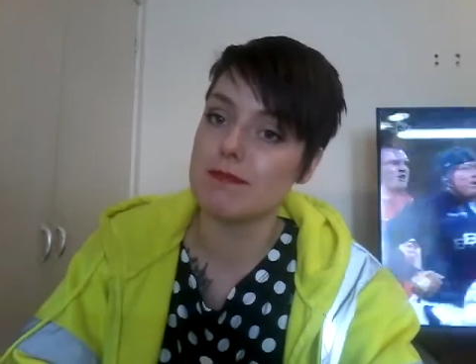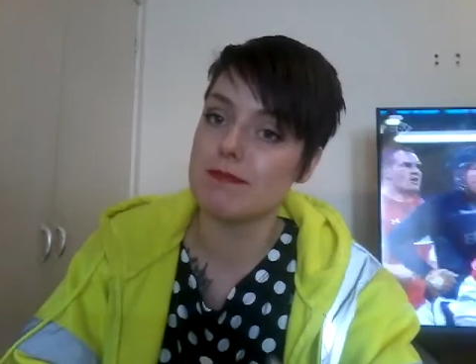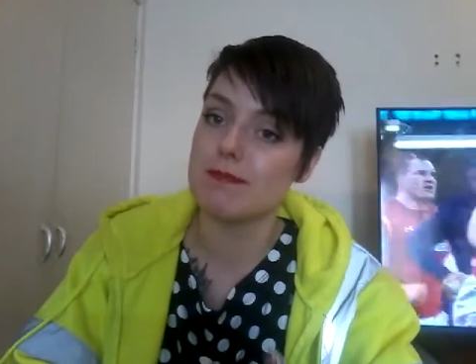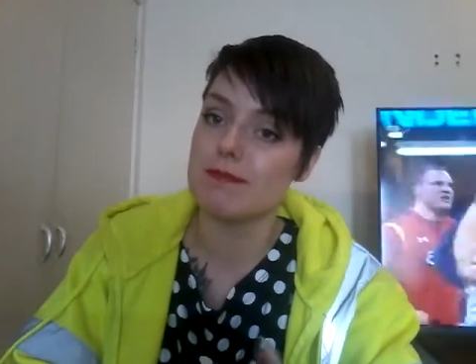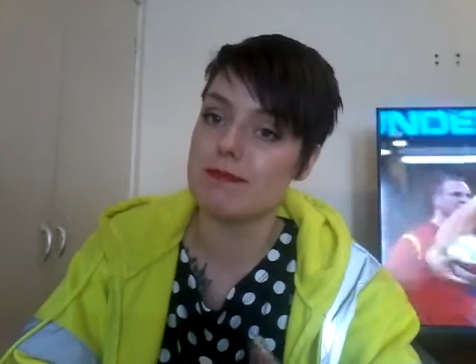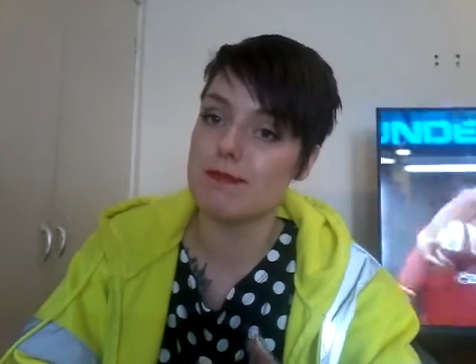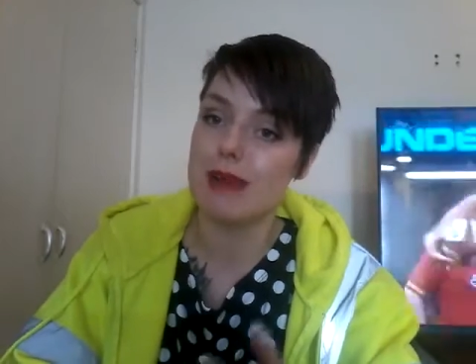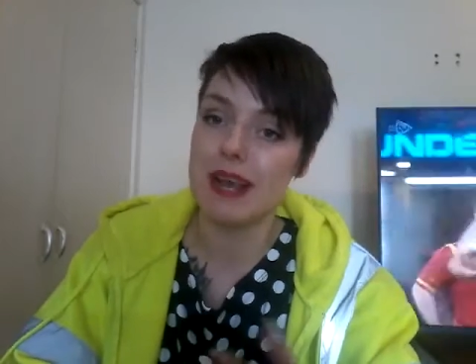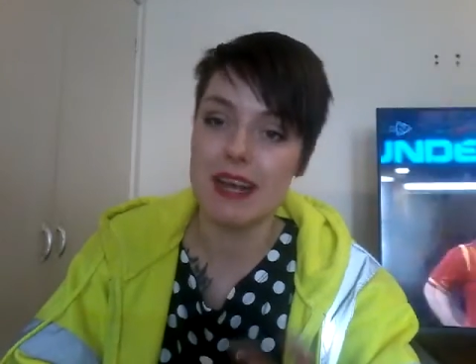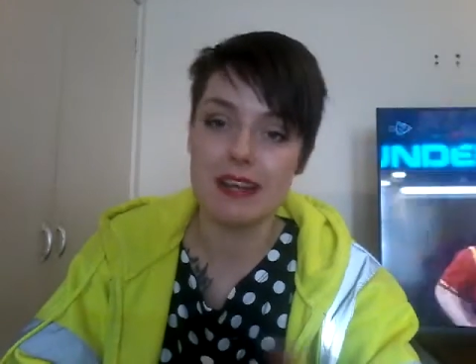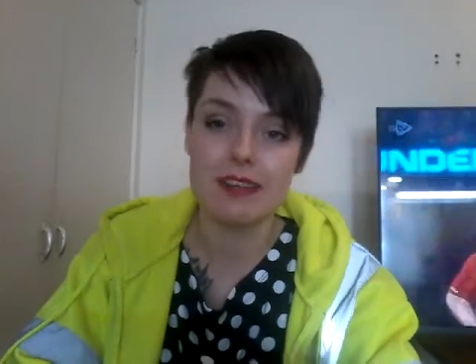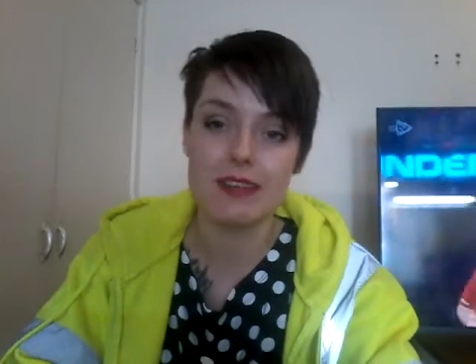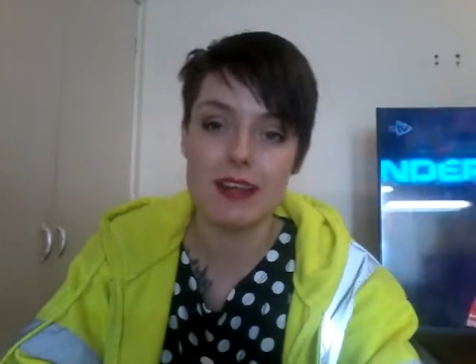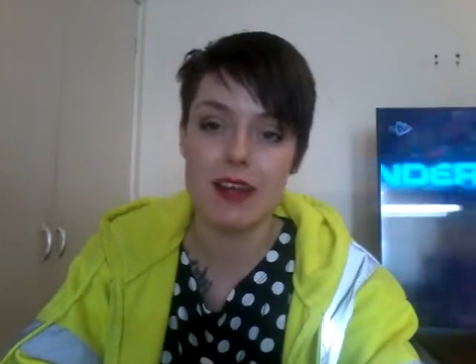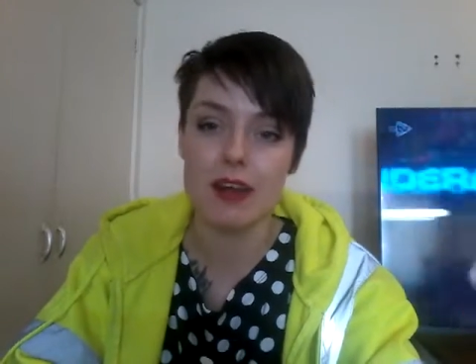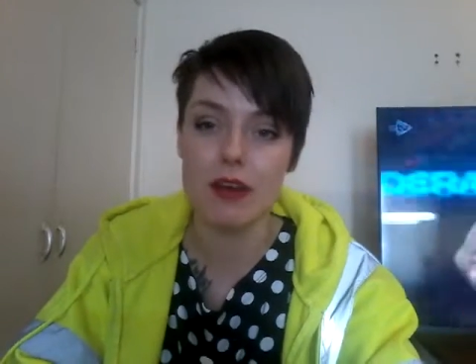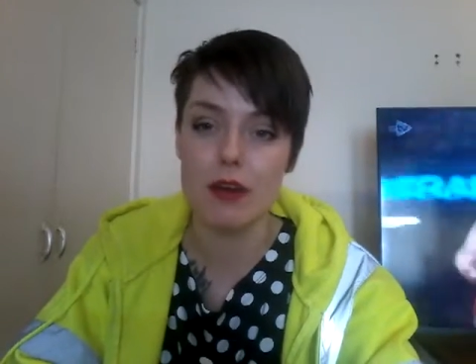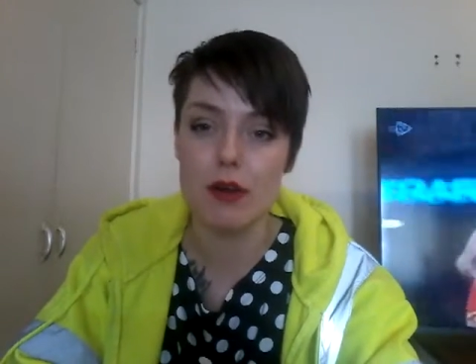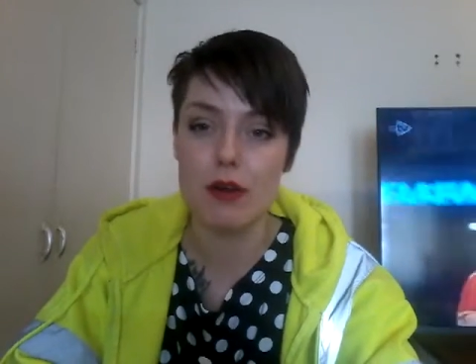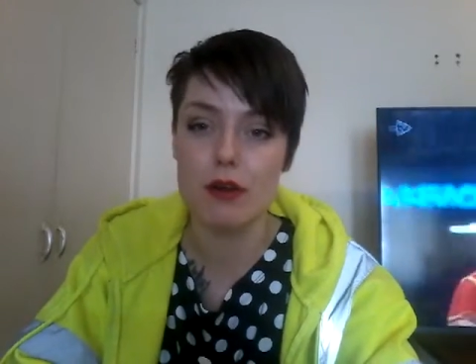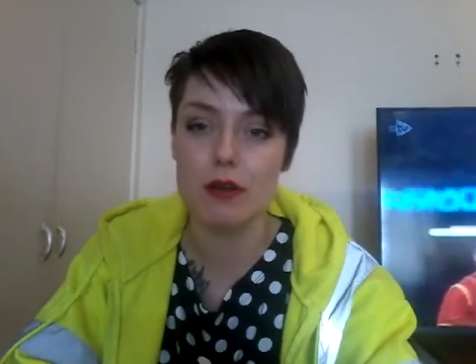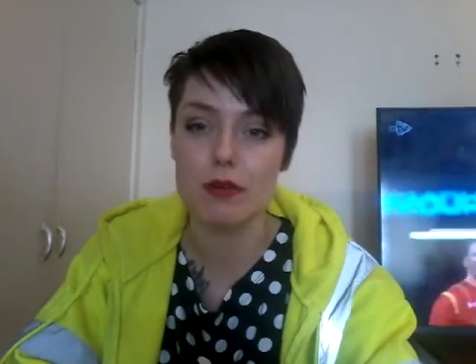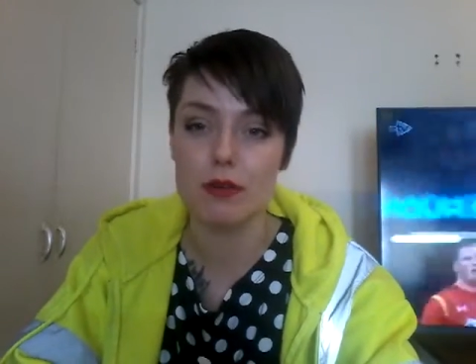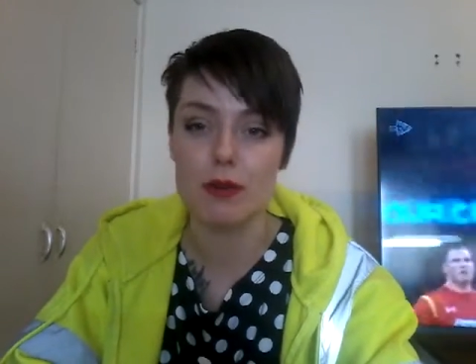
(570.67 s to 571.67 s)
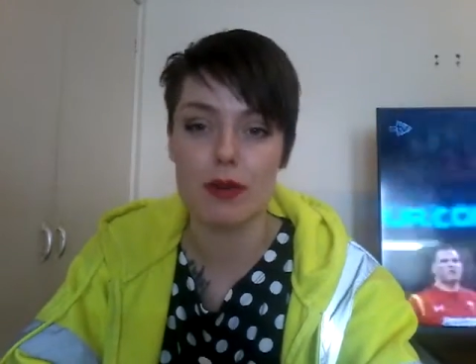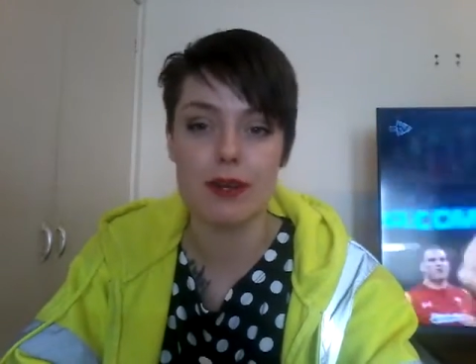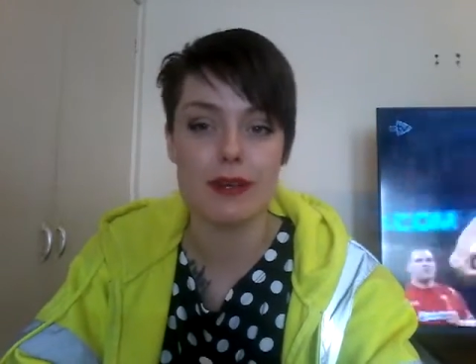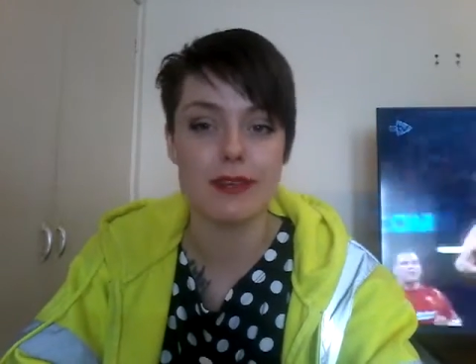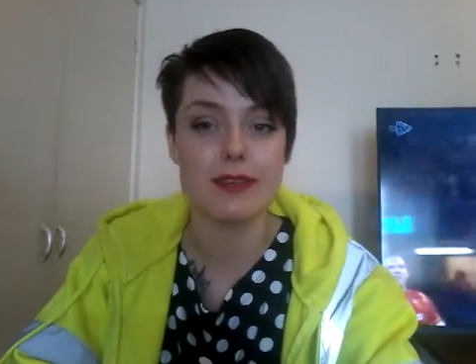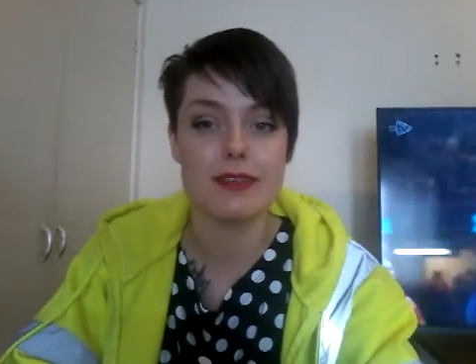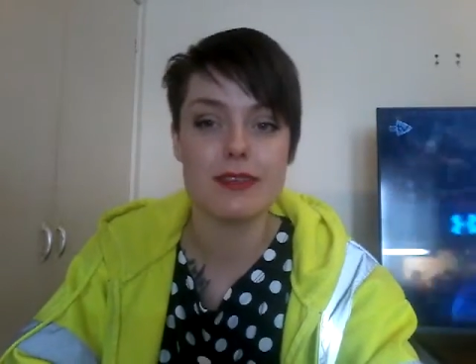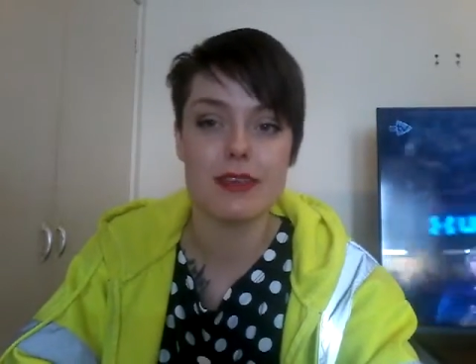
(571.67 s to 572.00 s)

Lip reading: messing around with it,